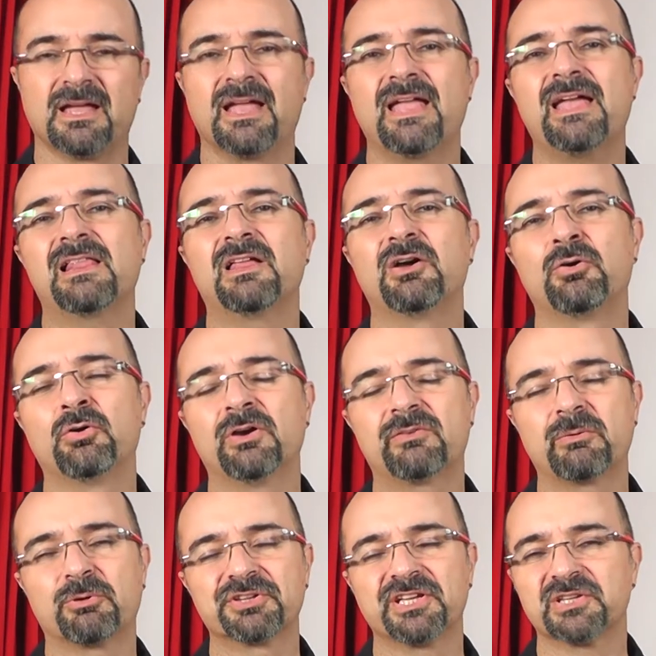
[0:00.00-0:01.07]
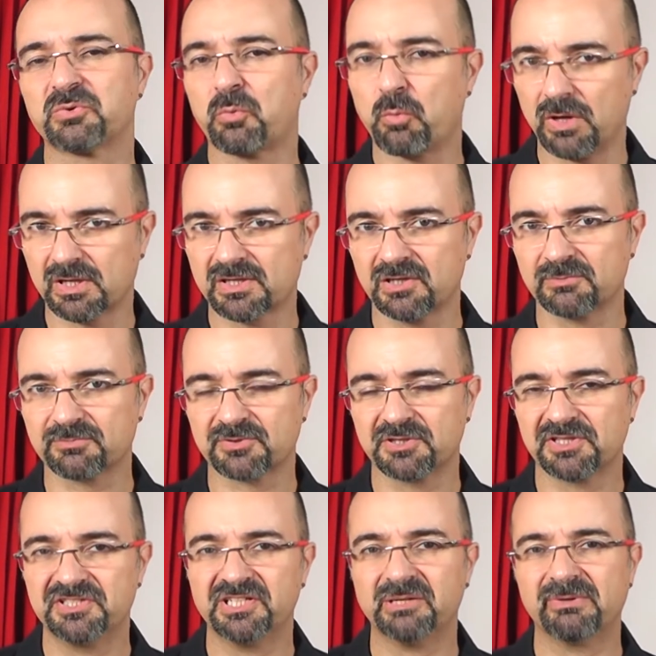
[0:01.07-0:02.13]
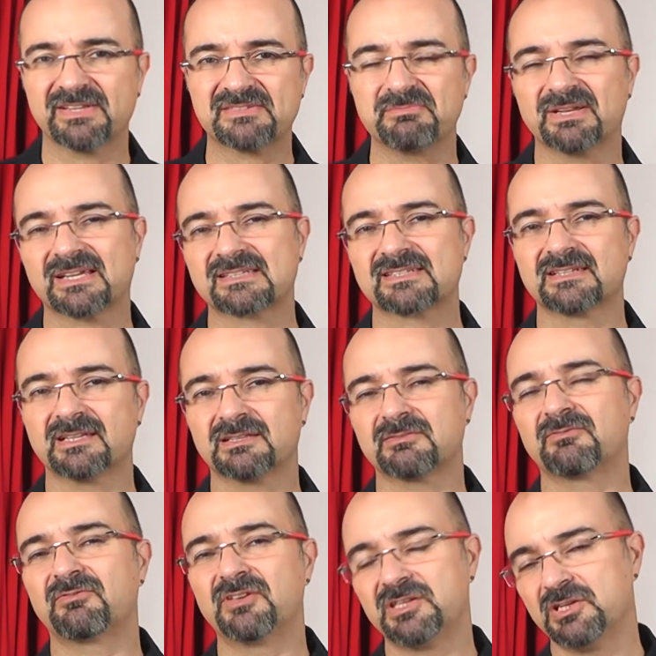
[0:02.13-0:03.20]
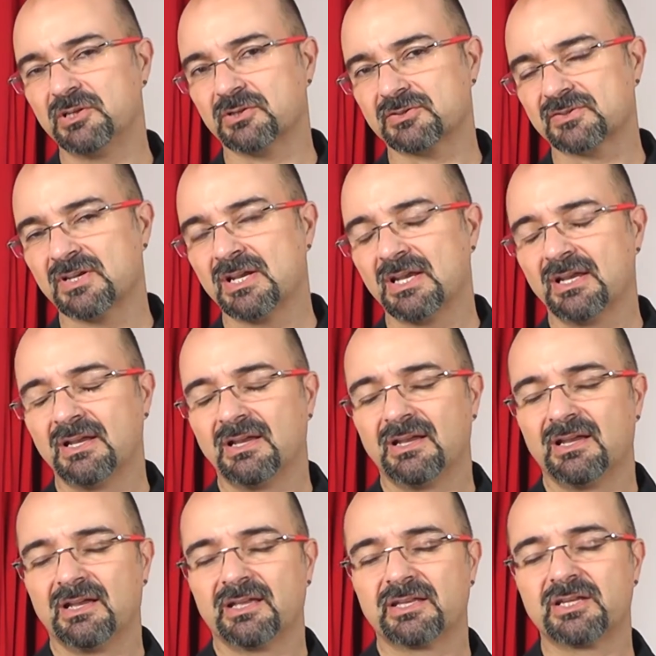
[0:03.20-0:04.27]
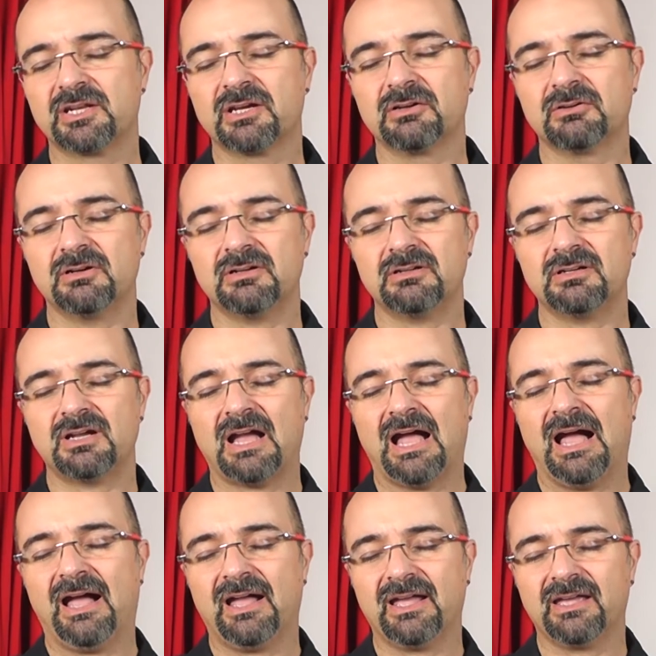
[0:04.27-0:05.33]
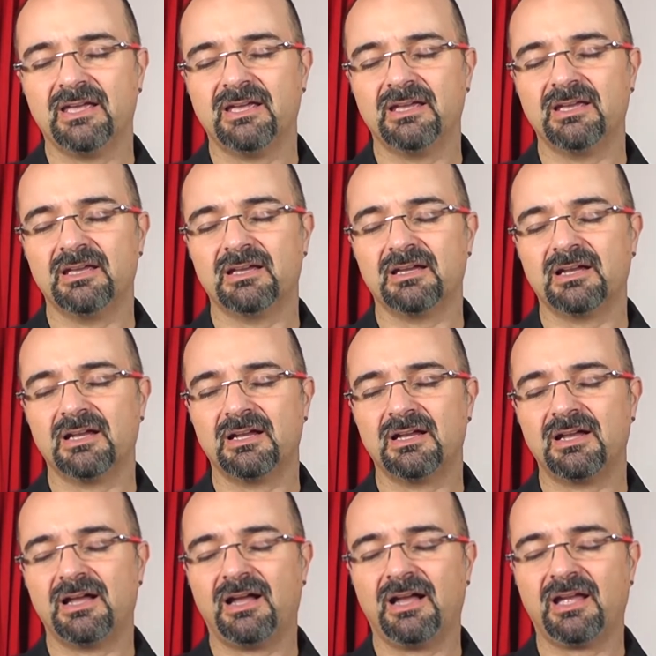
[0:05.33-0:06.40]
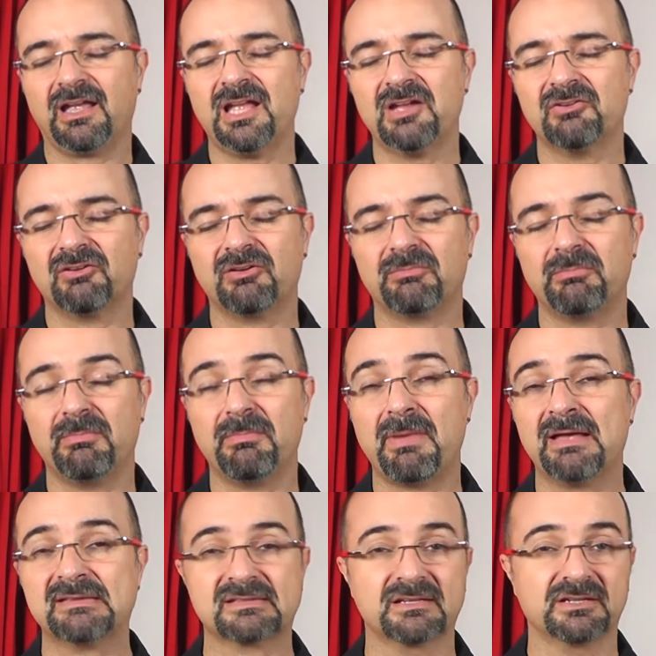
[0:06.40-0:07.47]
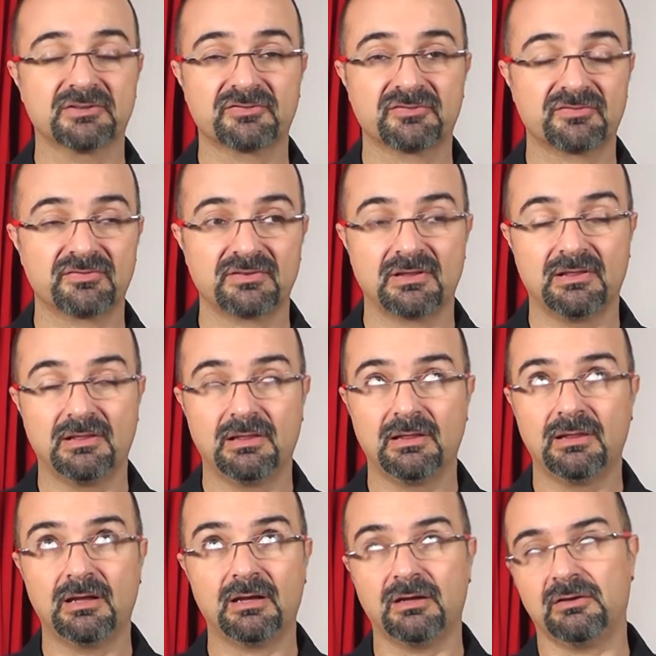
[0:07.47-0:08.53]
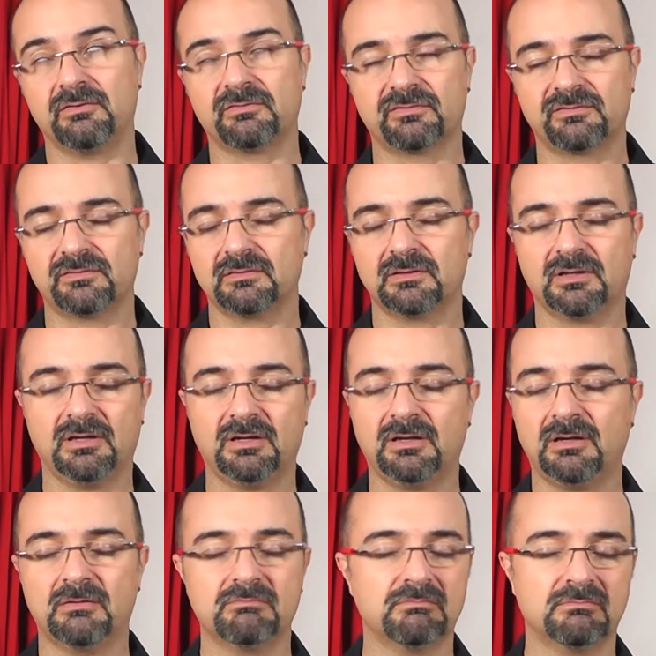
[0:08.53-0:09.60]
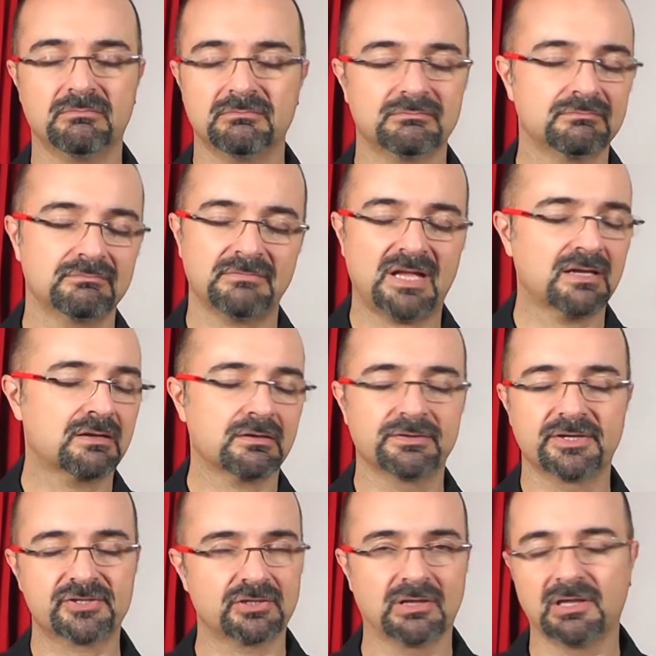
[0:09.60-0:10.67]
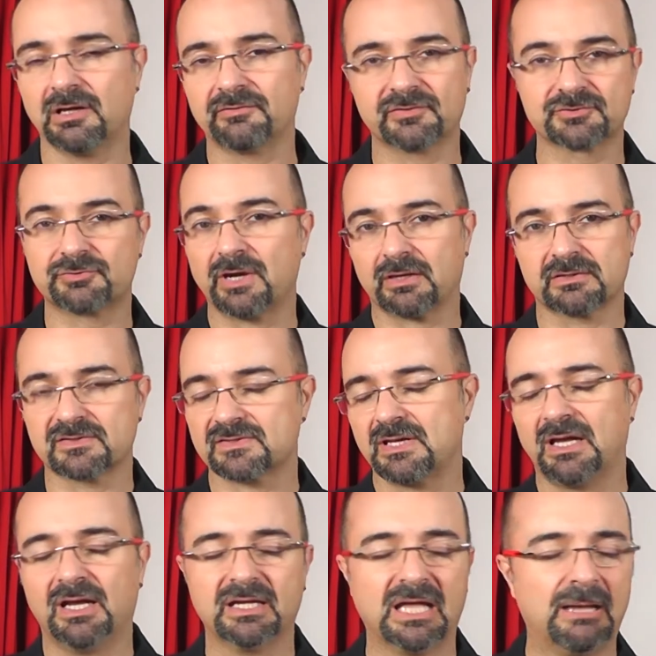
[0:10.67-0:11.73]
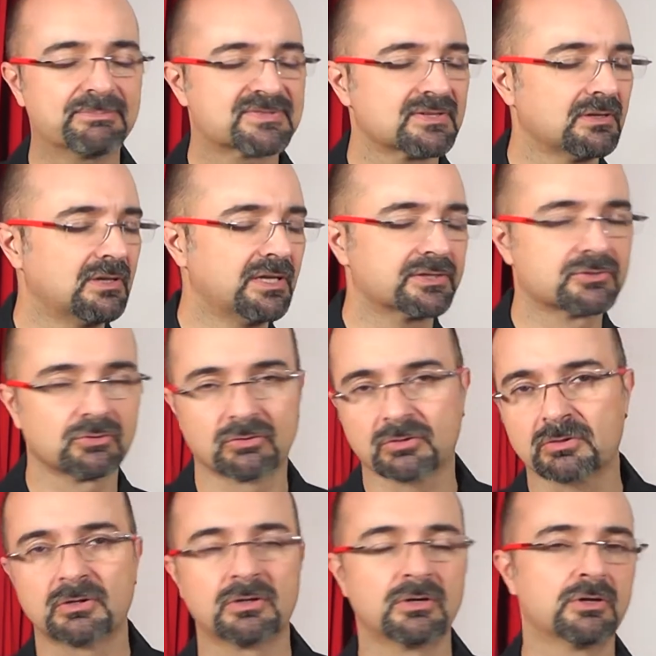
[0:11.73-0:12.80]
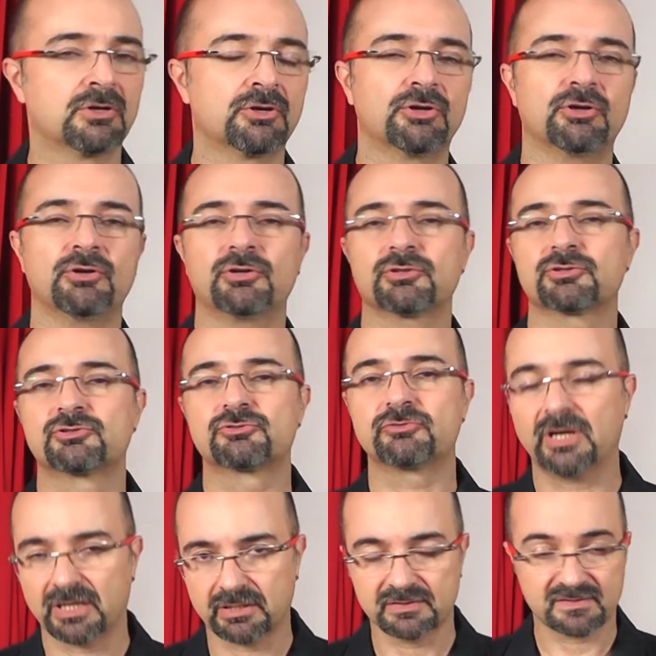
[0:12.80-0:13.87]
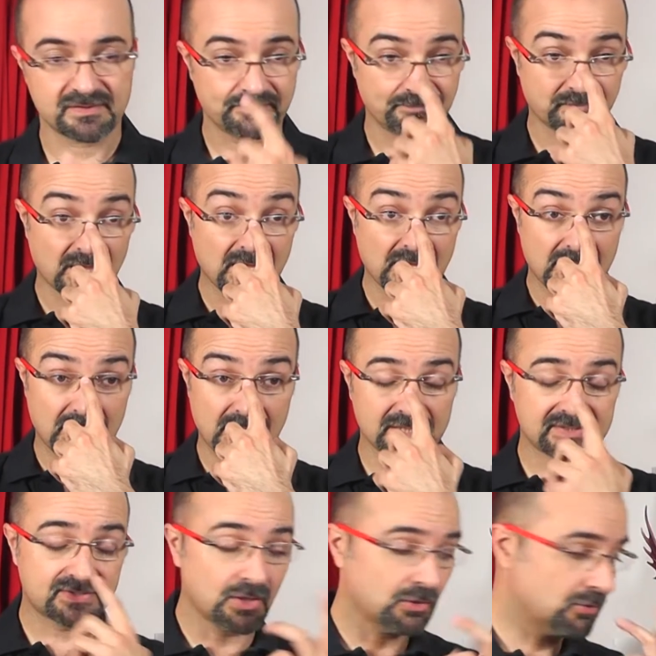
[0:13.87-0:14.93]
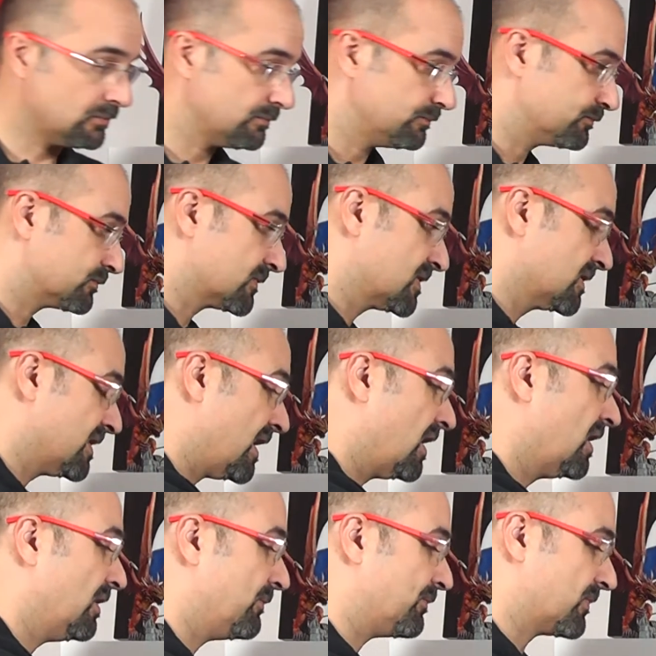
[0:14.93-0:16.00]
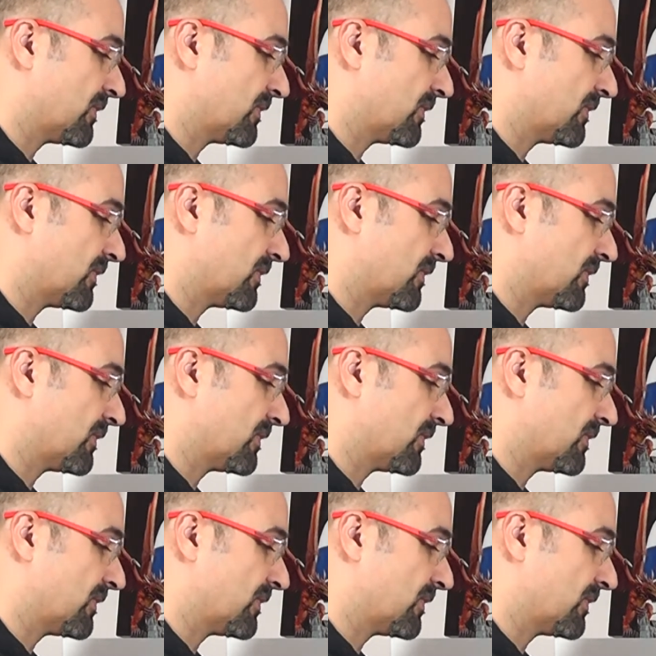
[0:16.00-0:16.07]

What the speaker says: Hello everybody and welcome to the GMS magazine videos. You know, I have a massive love, unconditional love for dragons. I absolutely adore dragons. So today